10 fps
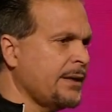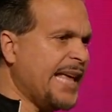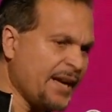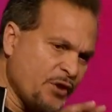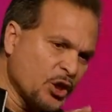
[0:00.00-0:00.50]

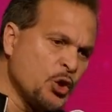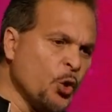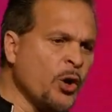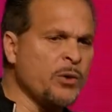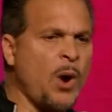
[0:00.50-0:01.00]
That if you're
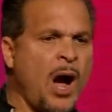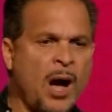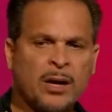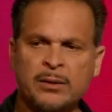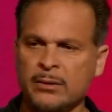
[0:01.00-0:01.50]
doing
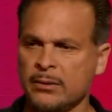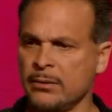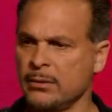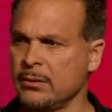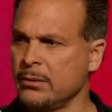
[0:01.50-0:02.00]
wrong
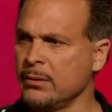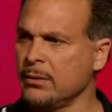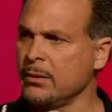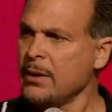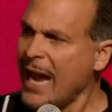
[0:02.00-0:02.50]

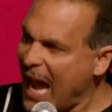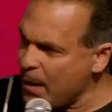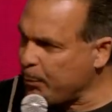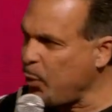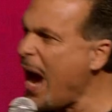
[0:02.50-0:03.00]

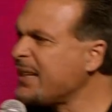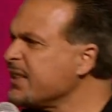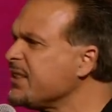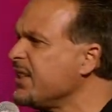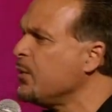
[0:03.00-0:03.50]
and
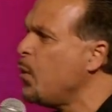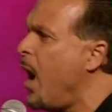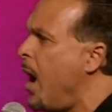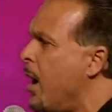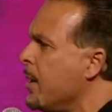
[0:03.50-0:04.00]
practicing
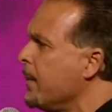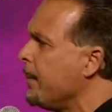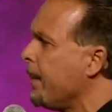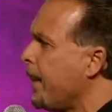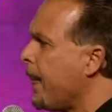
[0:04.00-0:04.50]
wrong
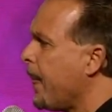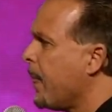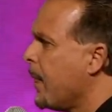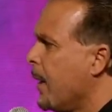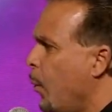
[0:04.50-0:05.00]

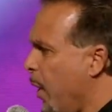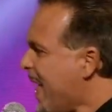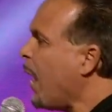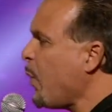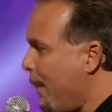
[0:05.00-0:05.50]

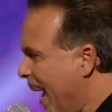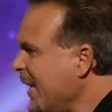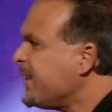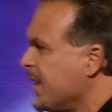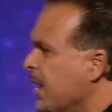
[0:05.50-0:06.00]
without
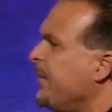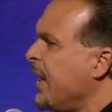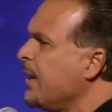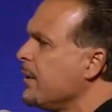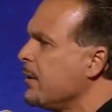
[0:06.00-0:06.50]
repenting of
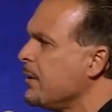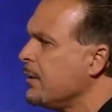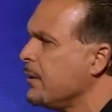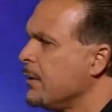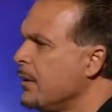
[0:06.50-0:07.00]
it,
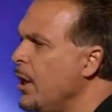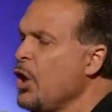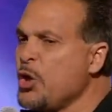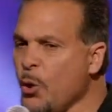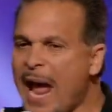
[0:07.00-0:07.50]

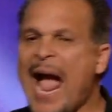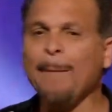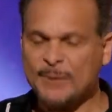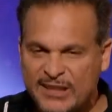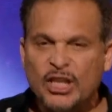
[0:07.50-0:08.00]
you
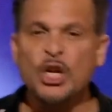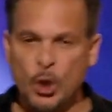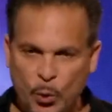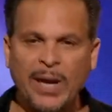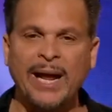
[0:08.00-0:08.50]

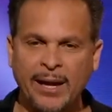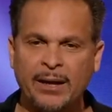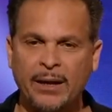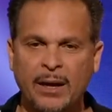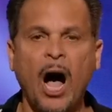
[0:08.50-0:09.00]
absolutely
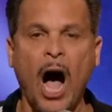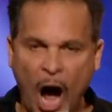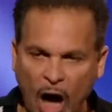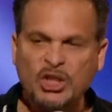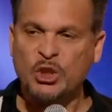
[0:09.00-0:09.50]

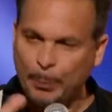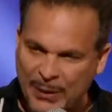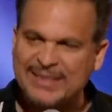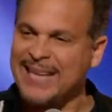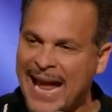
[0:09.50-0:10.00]

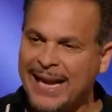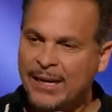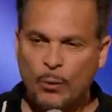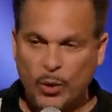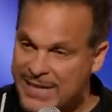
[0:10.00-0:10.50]
100%
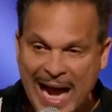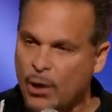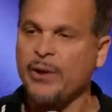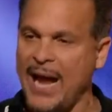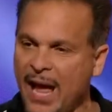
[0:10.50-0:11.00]
will not
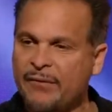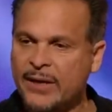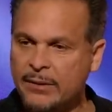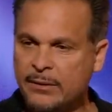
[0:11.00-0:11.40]
go to heaven,